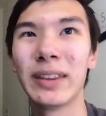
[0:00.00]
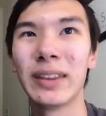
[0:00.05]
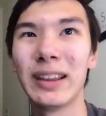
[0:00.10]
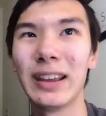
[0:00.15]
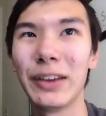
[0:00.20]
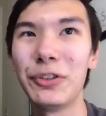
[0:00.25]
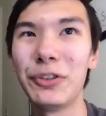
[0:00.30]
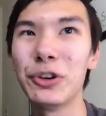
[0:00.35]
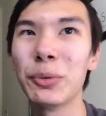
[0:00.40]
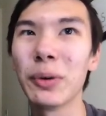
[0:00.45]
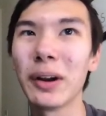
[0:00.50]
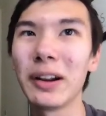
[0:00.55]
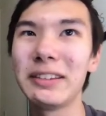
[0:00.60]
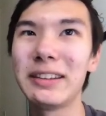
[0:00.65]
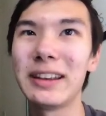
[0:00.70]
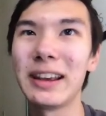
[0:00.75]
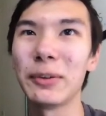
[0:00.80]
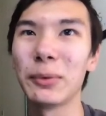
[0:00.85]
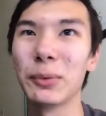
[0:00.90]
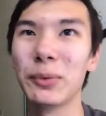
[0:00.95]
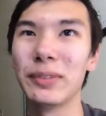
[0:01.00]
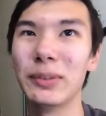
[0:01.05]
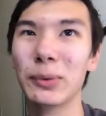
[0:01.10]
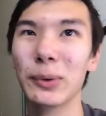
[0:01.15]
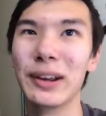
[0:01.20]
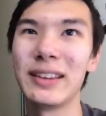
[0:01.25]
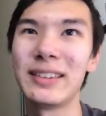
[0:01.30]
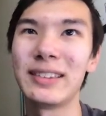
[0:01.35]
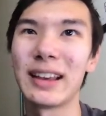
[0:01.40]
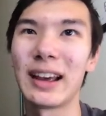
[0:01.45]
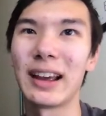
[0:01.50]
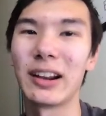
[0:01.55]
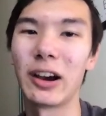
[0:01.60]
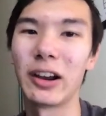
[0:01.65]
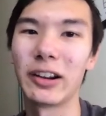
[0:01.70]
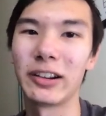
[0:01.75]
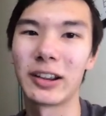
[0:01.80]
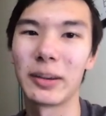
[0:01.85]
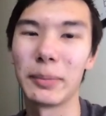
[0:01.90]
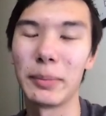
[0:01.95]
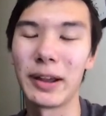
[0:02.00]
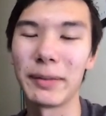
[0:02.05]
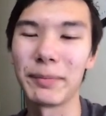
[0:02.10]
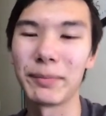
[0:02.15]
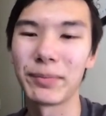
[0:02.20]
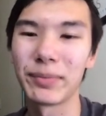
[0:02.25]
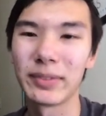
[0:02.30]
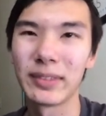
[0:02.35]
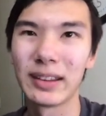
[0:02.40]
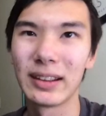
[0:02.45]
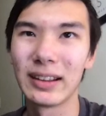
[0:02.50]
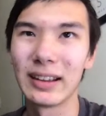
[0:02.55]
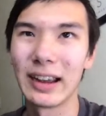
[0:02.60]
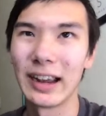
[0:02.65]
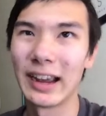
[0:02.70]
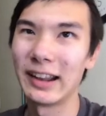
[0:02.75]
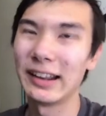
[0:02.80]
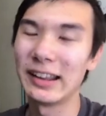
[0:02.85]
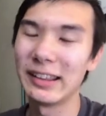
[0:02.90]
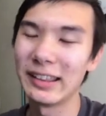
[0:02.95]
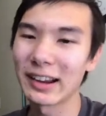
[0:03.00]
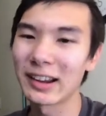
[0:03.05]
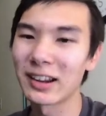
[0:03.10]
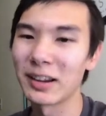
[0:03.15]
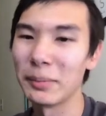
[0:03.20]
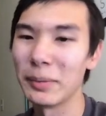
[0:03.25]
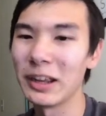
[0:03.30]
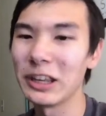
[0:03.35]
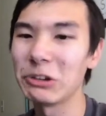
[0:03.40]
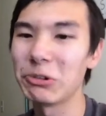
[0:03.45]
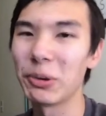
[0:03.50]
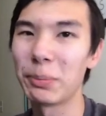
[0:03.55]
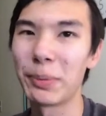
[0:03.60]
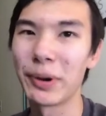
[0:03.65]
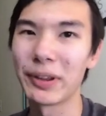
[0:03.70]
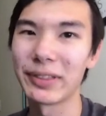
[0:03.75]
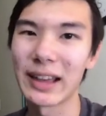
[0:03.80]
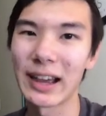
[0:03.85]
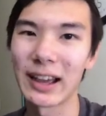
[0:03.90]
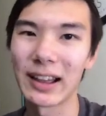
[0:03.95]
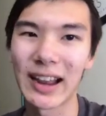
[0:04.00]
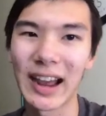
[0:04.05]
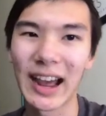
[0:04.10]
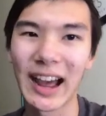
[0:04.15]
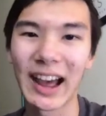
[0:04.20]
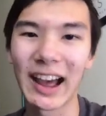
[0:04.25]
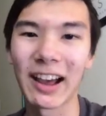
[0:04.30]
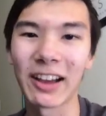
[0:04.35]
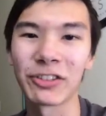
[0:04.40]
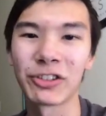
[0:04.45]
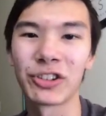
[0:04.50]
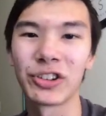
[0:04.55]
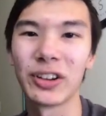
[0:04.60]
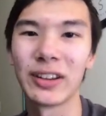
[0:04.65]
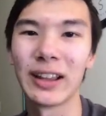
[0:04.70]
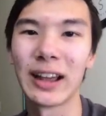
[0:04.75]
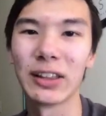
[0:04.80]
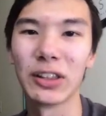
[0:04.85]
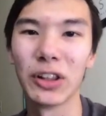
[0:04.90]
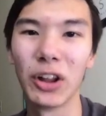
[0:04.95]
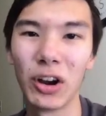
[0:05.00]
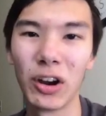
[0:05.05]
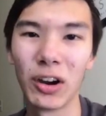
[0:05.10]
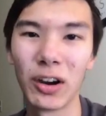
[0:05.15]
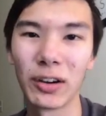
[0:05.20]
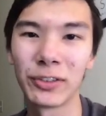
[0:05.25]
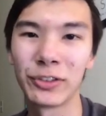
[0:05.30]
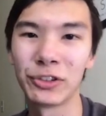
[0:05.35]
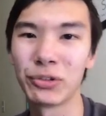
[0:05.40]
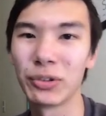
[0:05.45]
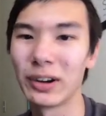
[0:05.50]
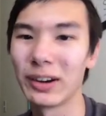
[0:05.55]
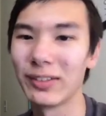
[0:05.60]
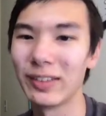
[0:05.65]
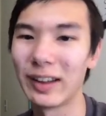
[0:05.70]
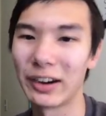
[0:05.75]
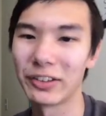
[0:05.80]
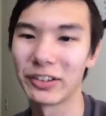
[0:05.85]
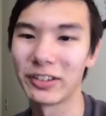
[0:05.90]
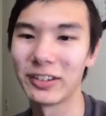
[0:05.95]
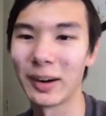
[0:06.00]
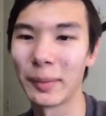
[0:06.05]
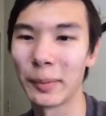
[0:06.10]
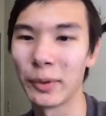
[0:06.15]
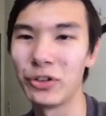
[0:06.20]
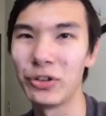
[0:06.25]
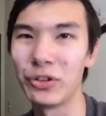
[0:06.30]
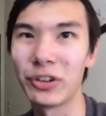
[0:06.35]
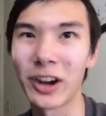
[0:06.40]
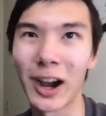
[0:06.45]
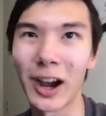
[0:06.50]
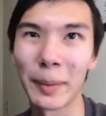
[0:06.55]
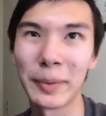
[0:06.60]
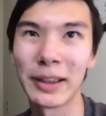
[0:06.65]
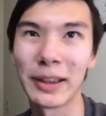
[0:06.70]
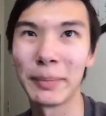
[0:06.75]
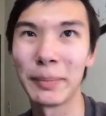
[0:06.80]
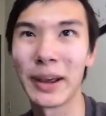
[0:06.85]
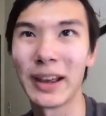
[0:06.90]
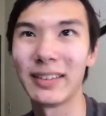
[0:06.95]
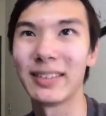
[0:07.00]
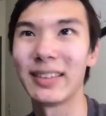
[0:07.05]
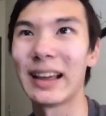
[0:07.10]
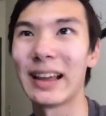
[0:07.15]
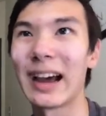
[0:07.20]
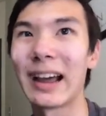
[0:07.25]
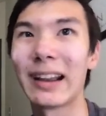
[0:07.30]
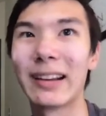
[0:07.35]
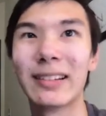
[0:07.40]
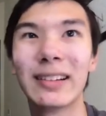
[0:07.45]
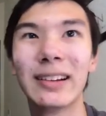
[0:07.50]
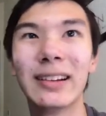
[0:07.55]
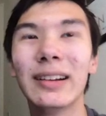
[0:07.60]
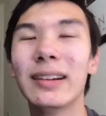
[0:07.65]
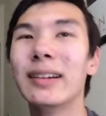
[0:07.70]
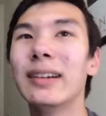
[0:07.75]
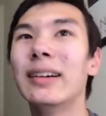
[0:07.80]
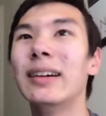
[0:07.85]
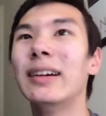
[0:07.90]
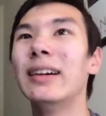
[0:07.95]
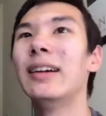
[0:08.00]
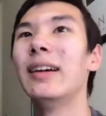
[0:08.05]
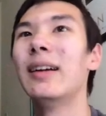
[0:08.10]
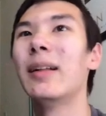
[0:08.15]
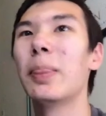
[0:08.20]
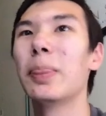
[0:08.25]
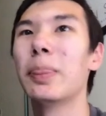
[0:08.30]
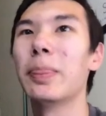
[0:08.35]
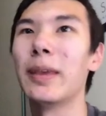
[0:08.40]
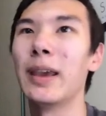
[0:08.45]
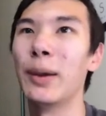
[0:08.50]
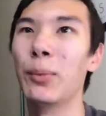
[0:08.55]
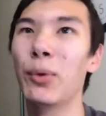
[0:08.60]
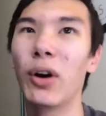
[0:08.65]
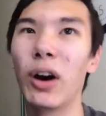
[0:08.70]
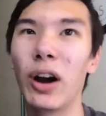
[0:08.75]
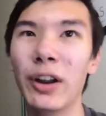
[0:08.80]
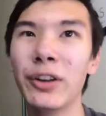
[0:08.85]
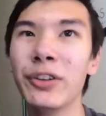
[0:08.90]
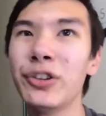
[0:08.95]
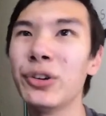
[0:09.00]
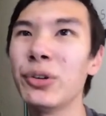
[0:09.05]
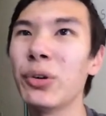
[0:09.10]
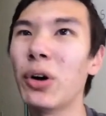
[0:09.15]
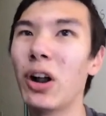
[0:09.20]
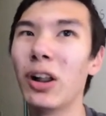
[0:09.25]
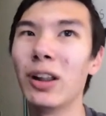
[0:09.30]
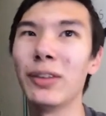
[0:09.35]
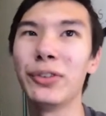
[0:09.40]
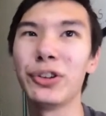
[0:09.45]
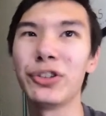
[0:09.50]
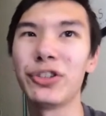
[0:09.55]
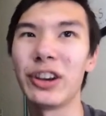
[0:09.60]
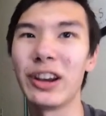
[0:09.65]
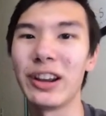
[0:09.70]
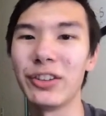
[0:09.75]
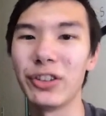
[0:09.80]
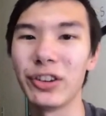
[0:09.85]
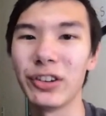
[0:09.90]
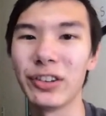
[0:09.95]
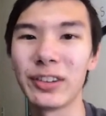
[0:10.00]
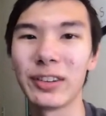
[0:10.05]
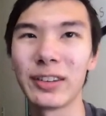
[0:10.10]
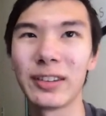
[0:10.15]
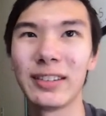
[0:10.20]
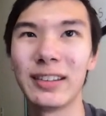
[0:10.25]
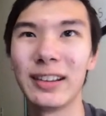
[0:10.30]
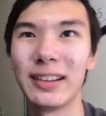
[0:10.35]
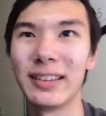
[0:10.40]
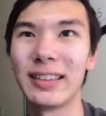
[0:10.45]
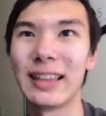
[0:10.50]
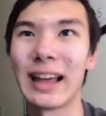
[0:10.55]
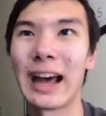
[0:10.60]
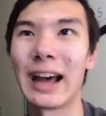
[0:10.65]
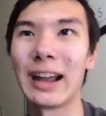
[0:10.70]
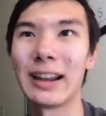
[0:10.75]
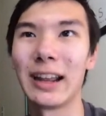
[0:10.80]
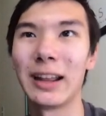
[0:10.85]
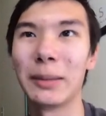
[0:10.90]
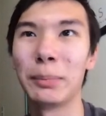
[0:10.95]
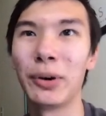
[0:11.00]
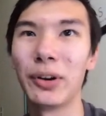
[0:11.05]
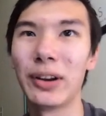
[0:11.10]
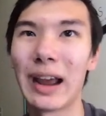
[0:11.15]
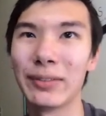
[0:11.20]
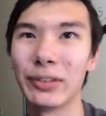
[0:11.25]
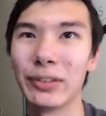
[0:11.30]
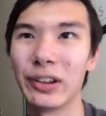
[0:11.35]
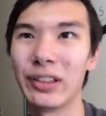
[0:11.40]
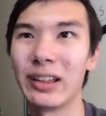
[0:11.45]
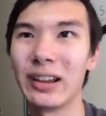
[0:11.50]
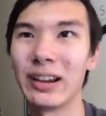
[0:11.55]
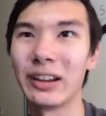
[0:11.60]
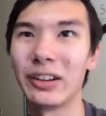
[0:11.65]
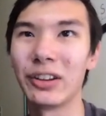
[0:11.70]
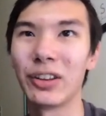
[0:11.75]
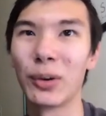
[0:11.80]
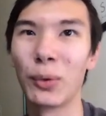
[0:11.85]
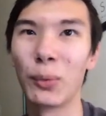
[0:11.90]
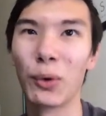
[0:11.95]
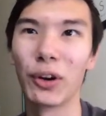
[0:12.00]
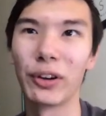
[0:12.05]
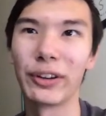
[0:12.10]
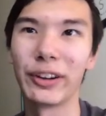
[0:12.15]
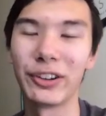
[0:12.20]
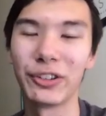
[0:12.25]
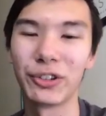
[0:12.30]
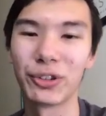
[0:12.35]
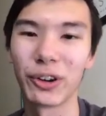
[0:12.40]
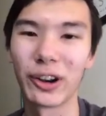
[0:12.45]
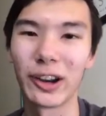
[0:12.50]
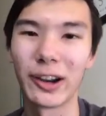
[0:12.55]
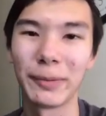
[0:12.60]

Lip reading: If you run Git reset on a commit, and in that commit, you would put that hash. So that long string of letters and numbers, you copy and paste that. It will undo all of your changes since that and put everything into the working tree.